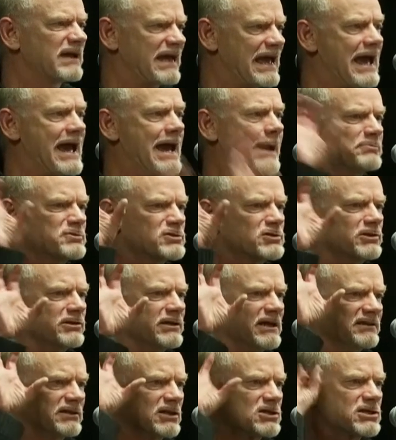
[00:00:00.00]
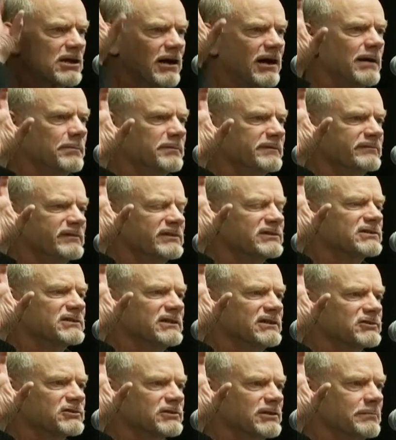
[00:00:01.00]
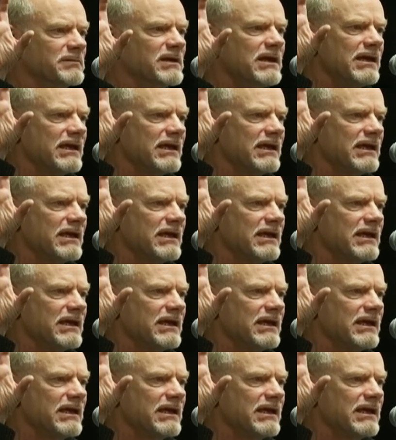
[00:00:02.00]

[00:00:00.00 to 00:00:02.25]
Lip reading: captured at the top of the system,